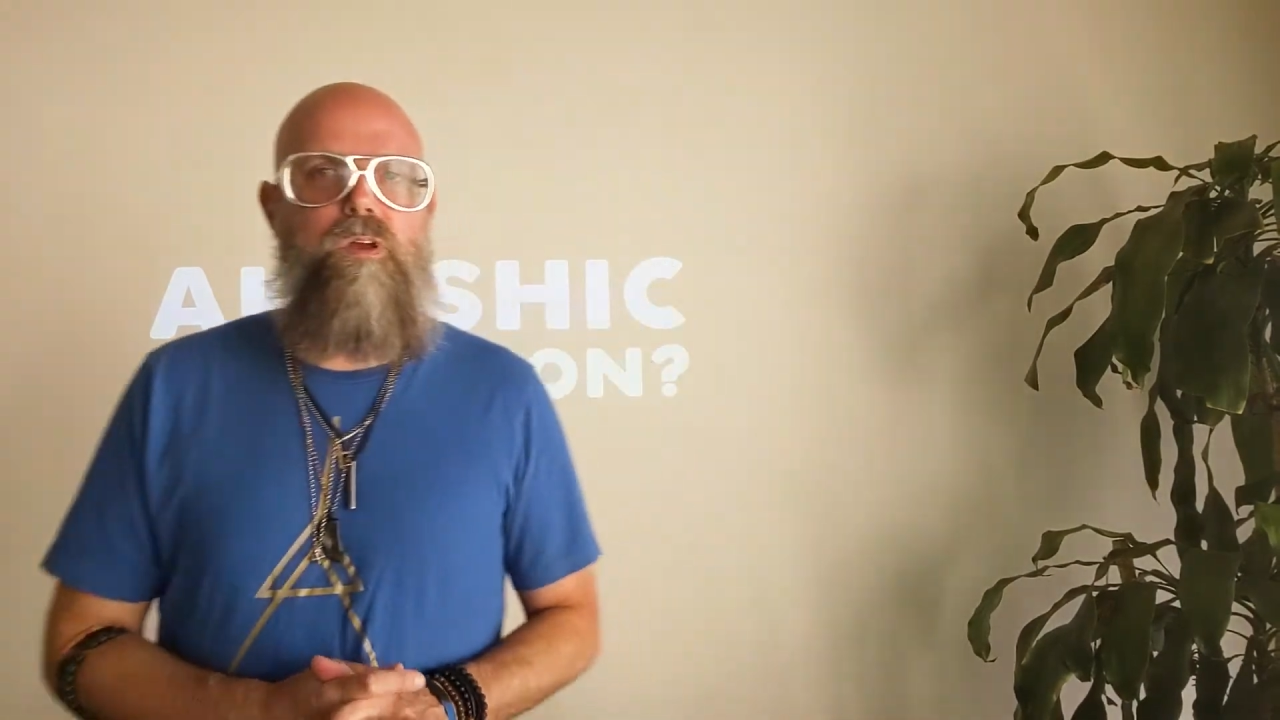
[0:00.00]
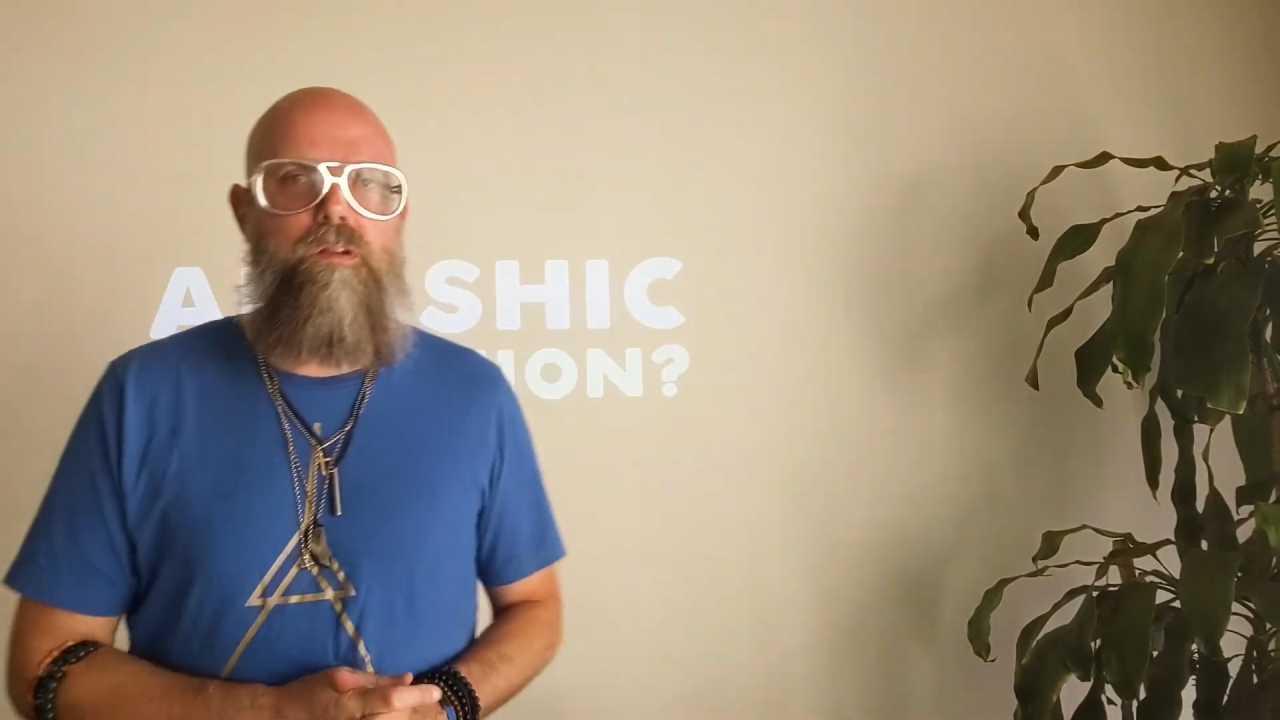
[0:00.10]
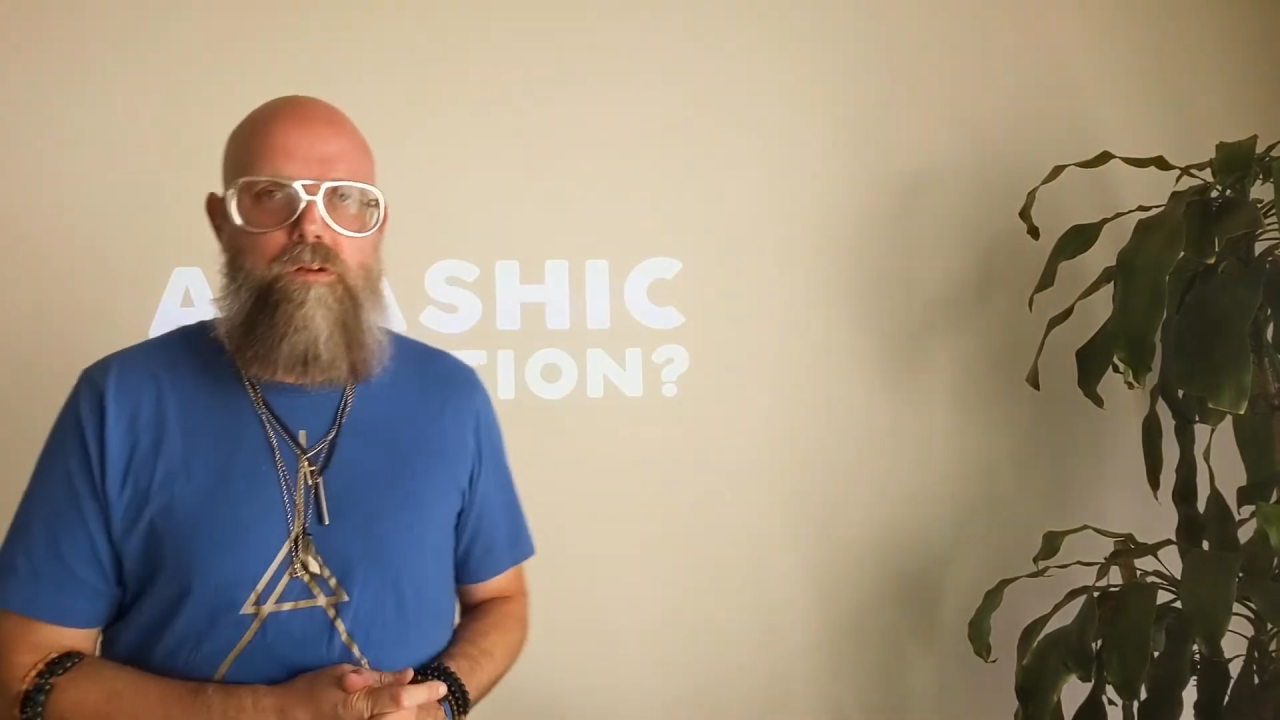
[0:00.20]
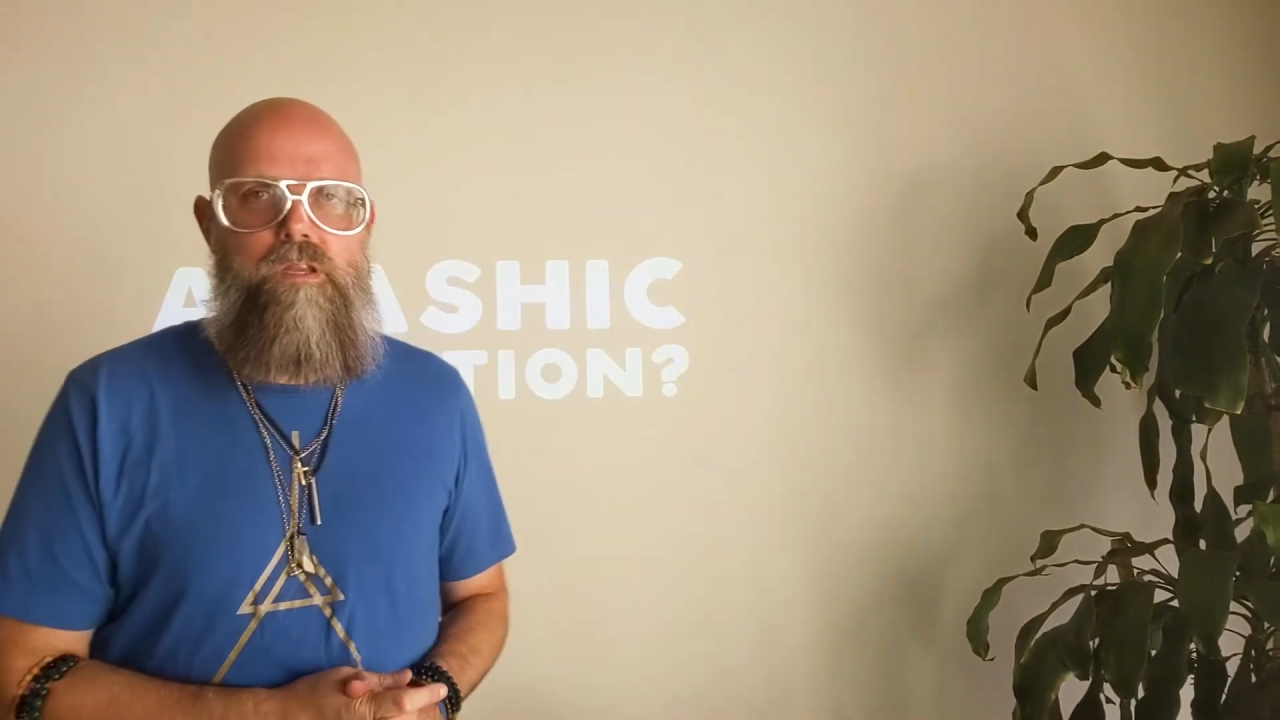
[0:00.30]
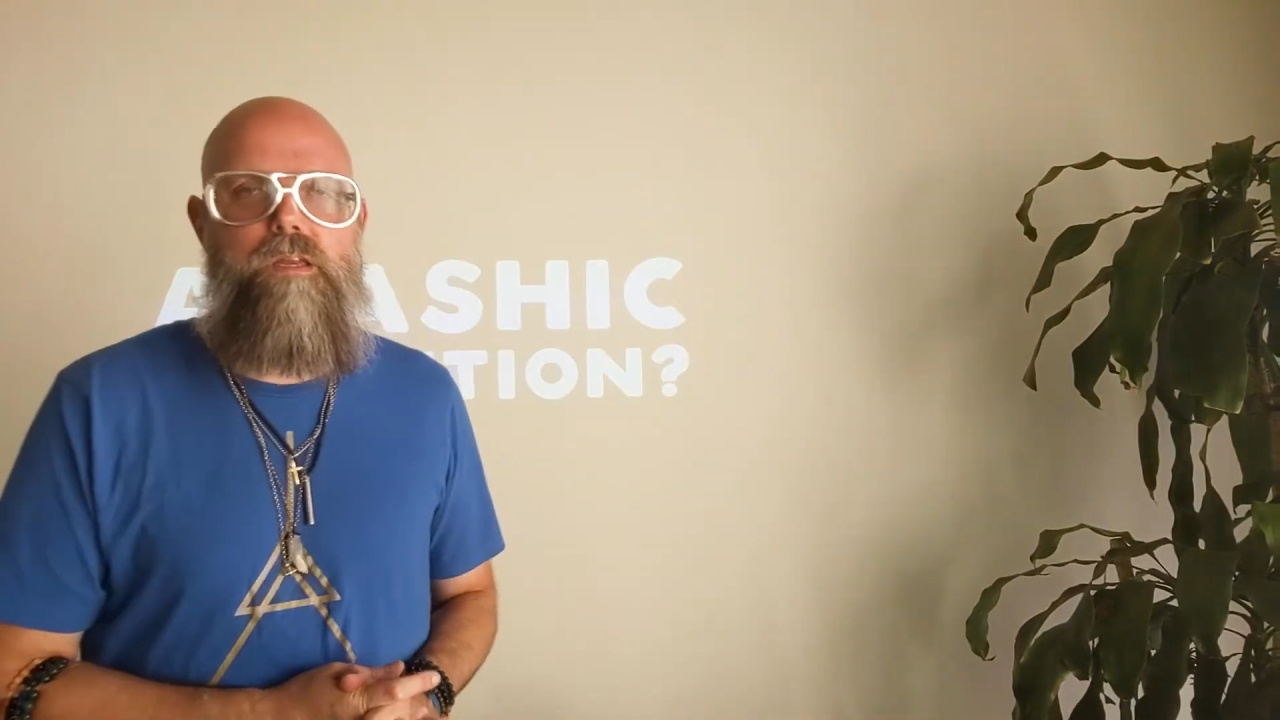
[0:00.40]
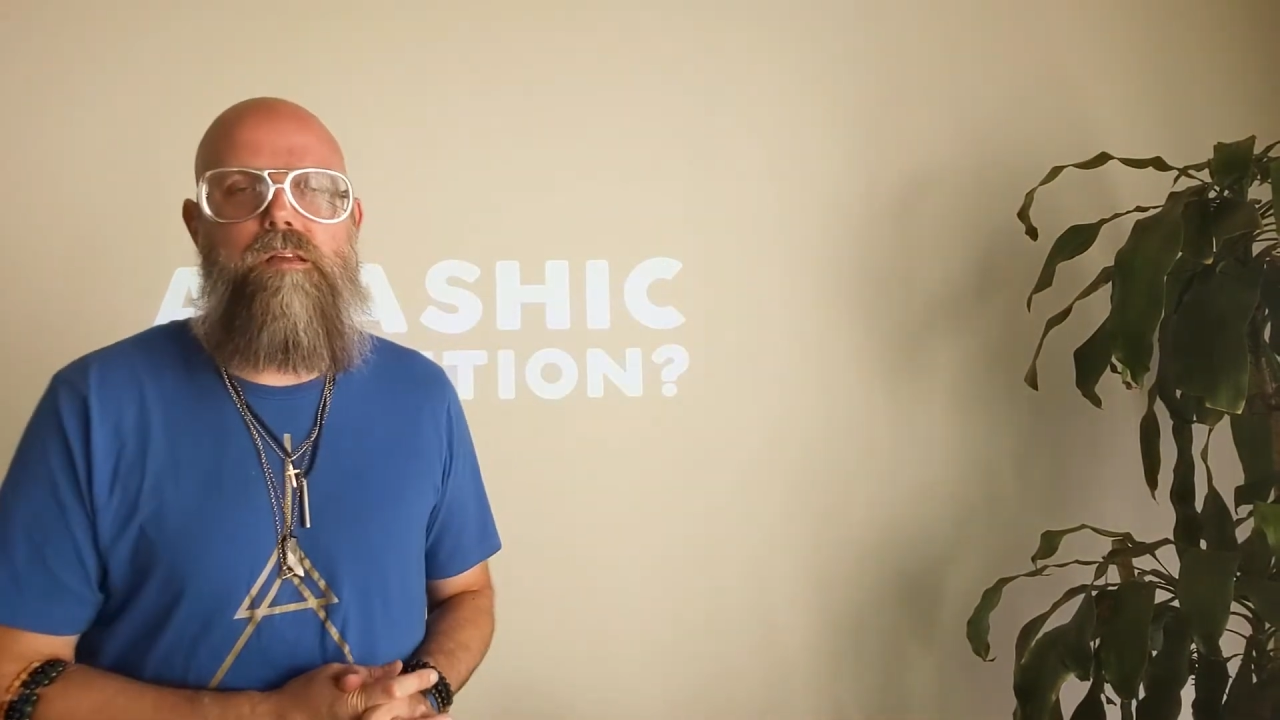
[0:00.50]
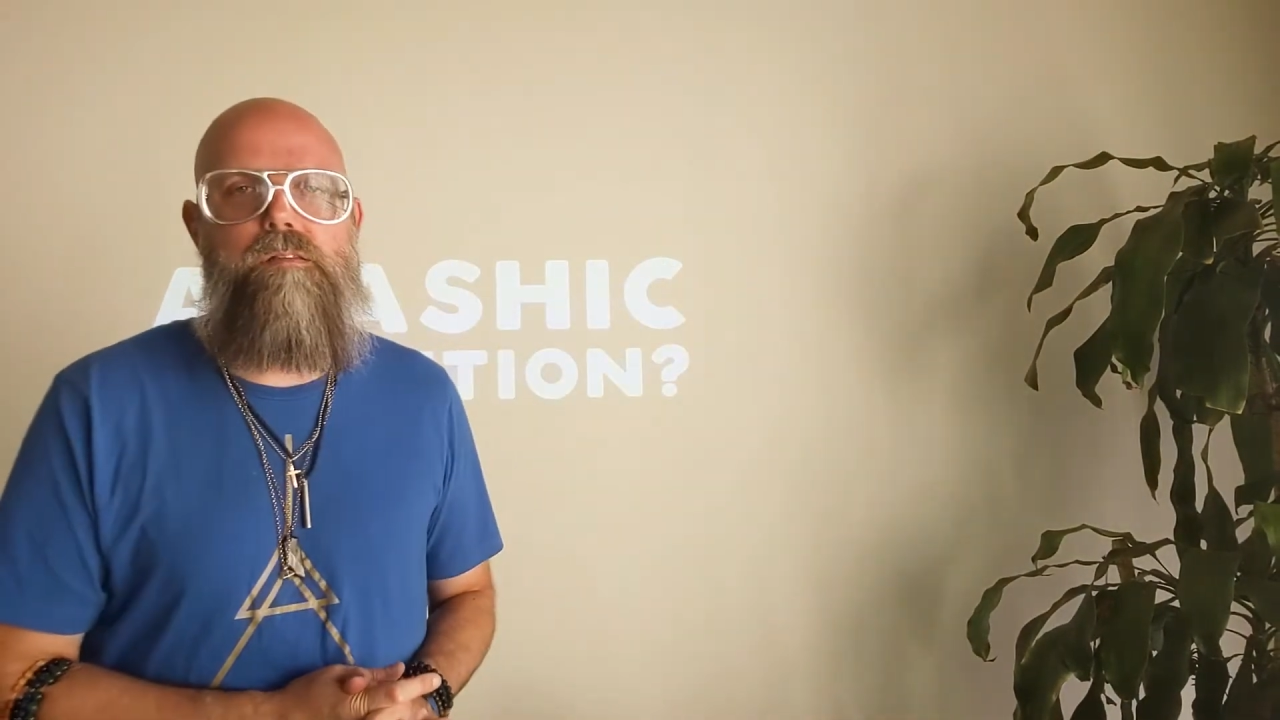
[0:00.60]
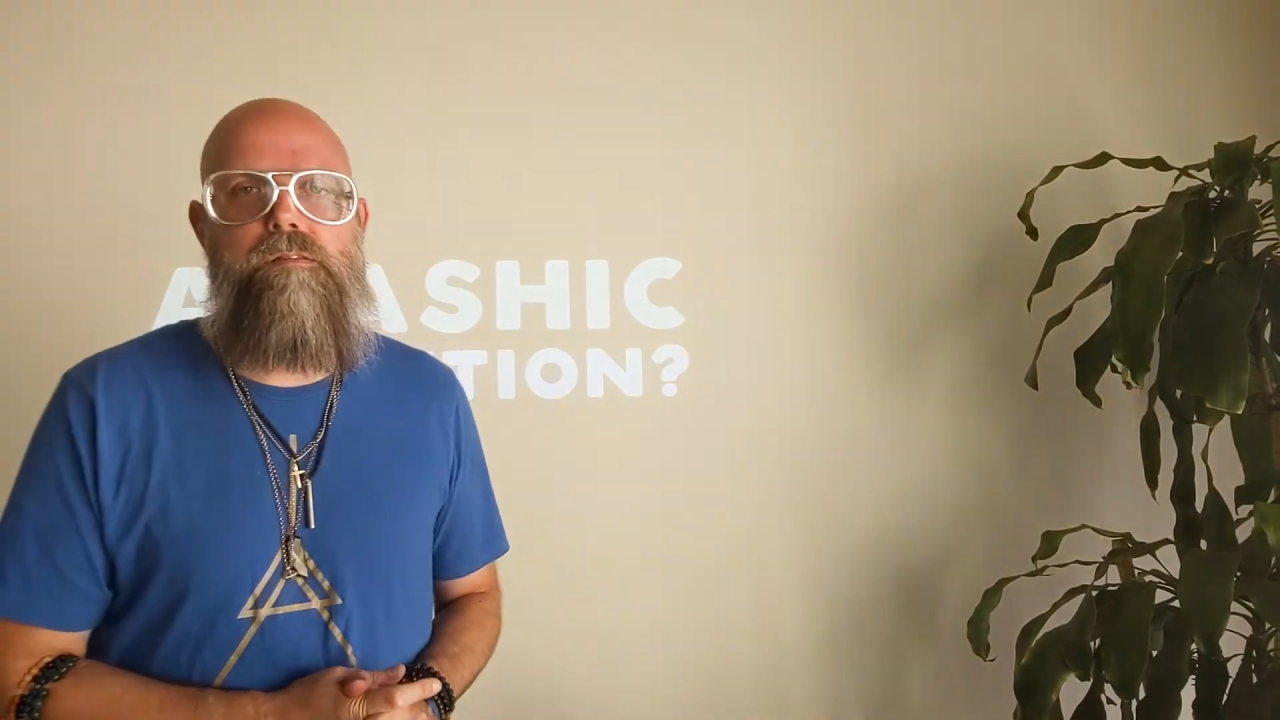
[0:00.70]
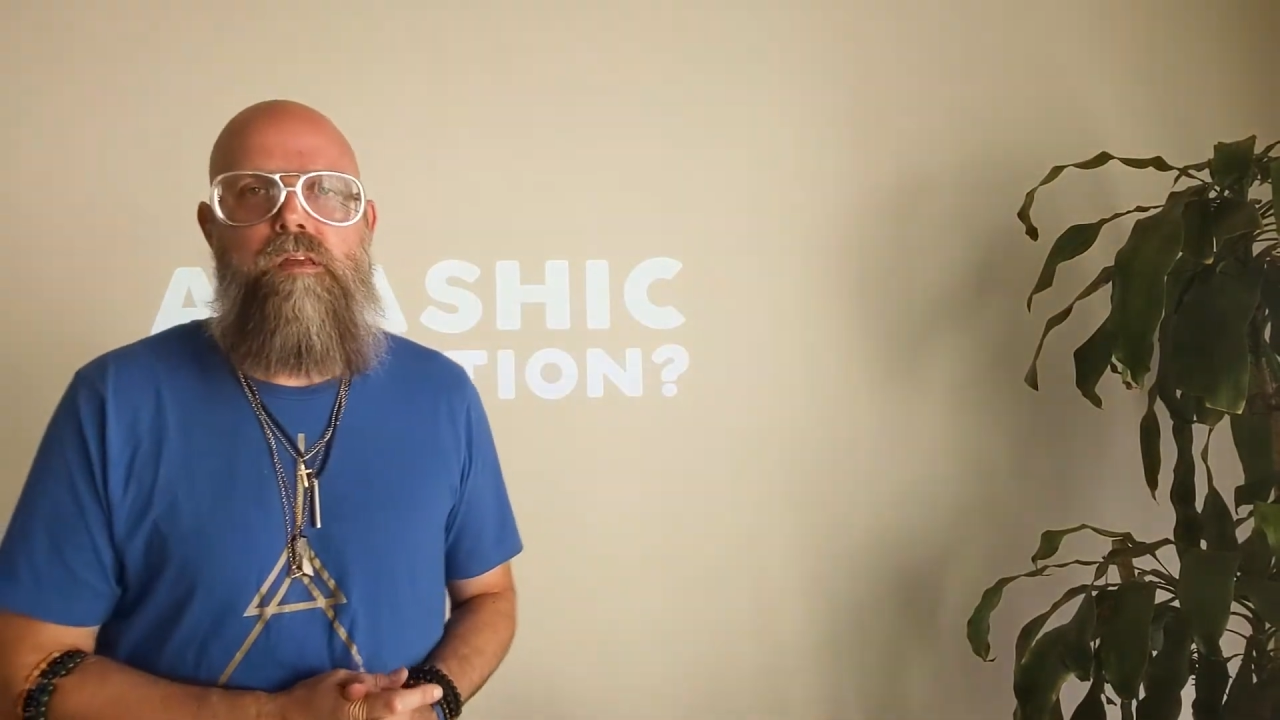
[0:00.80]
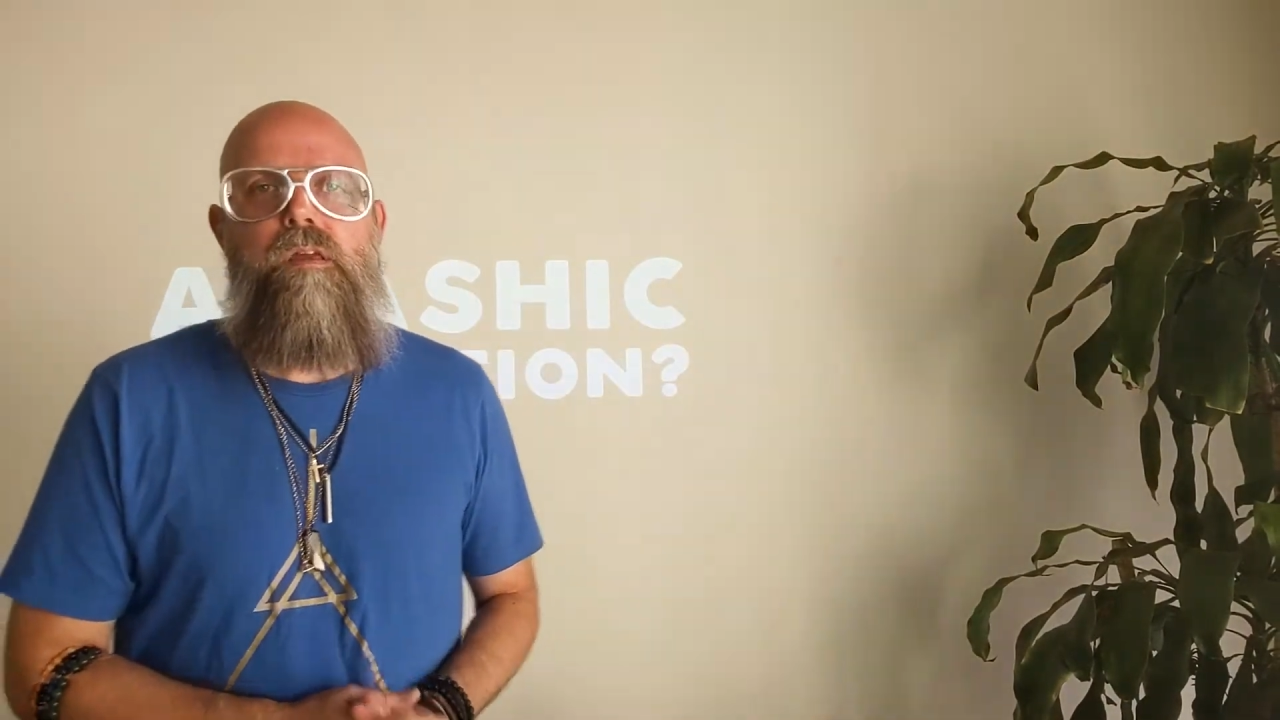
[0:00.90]

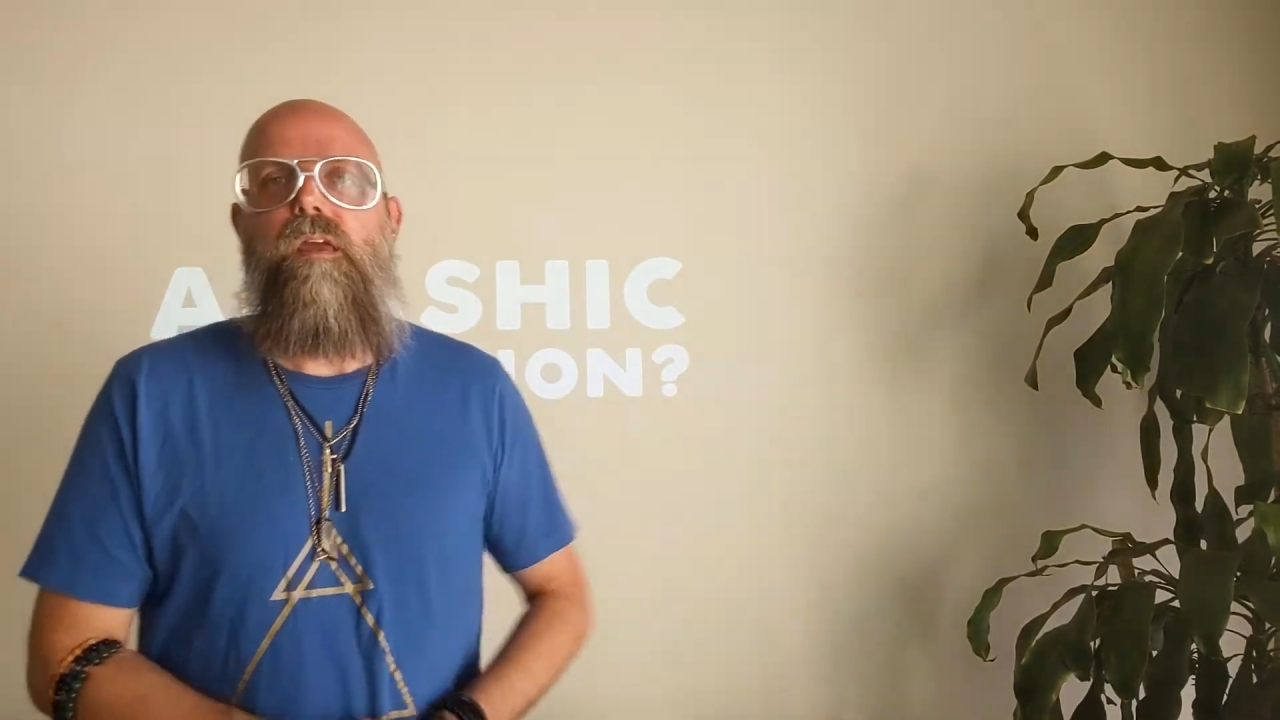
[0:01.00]
ingredients.